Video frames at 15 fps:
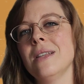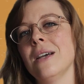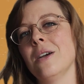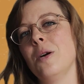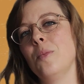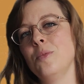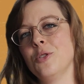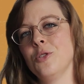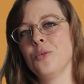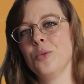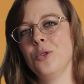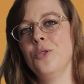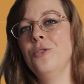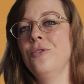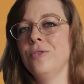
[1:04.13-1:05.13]
that comes
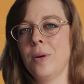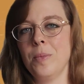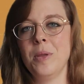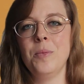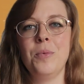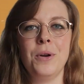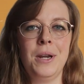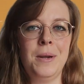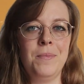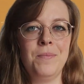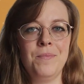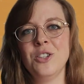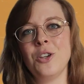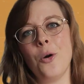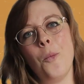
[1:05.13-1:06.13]
through from the Brie.
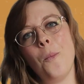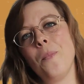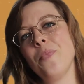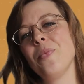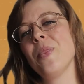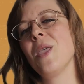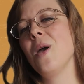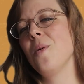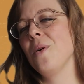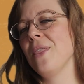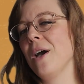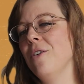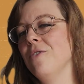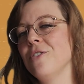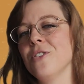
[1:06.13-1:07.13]
So,
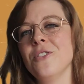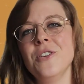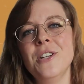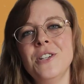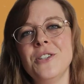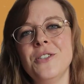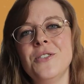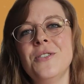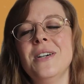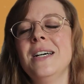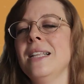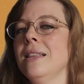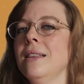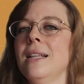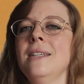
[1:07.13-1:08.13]
without further ado,
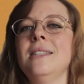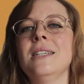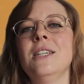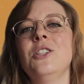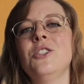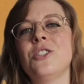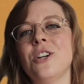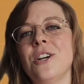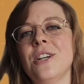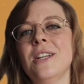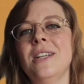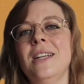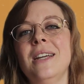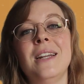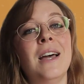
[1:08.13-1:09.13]
let's get
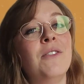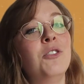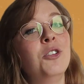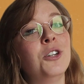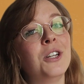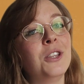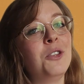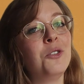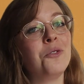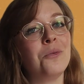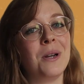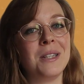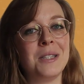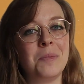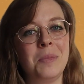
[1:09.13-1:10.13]
started and have a look at this
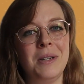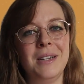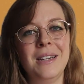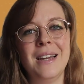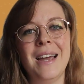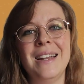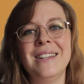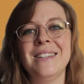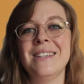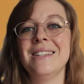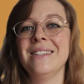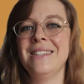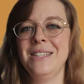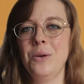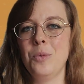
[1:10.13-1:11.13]
recipe and
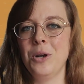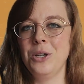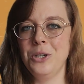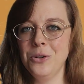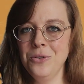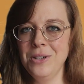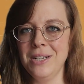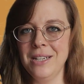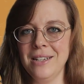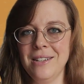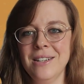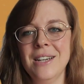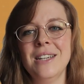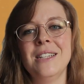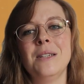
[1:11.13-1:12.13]
see what you
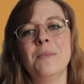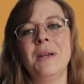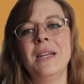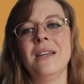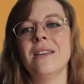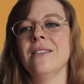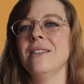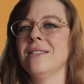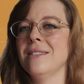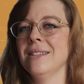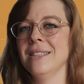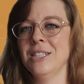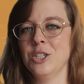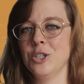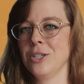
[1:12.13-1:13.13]
need to make this
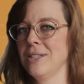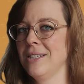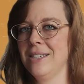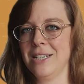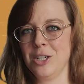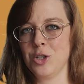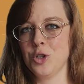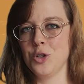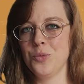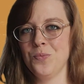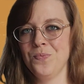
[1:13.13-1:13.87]
delicious dish.